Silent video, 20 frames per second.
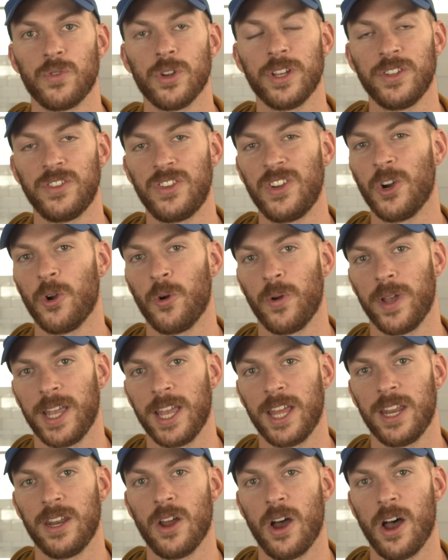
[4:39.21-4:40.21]
really zeroing
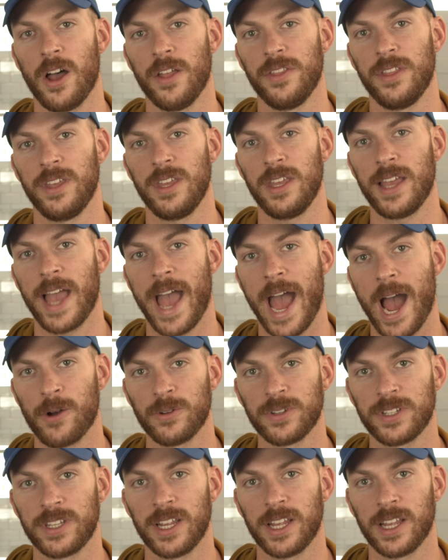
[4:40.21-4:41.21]
in on the
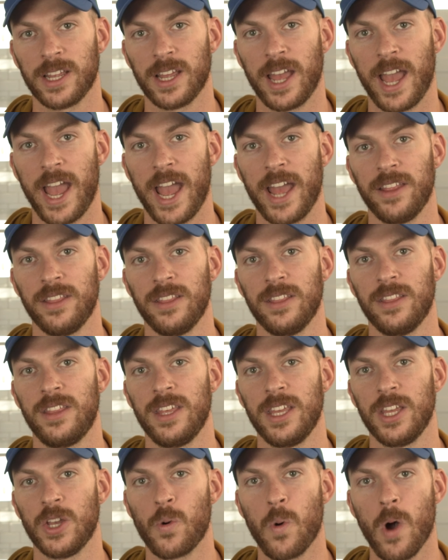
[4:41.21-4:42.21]
housing and
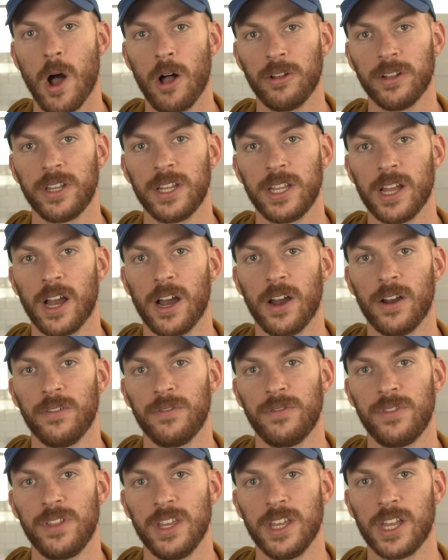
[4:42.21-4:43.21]
the quality
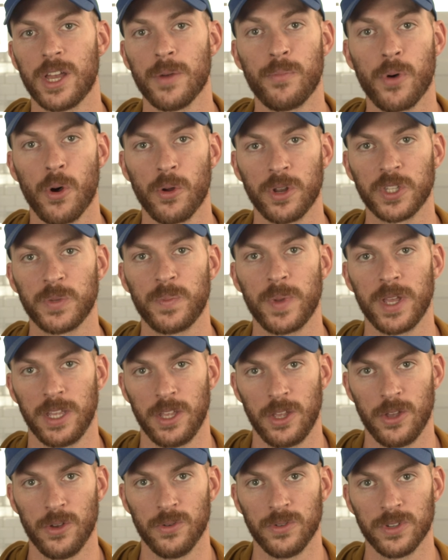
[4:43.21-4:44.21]
of the components being
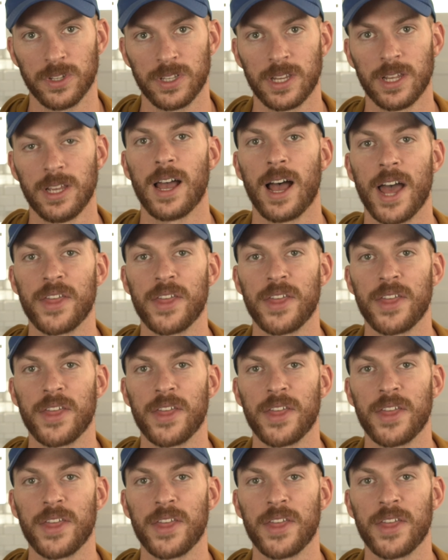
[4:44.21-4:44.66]
used.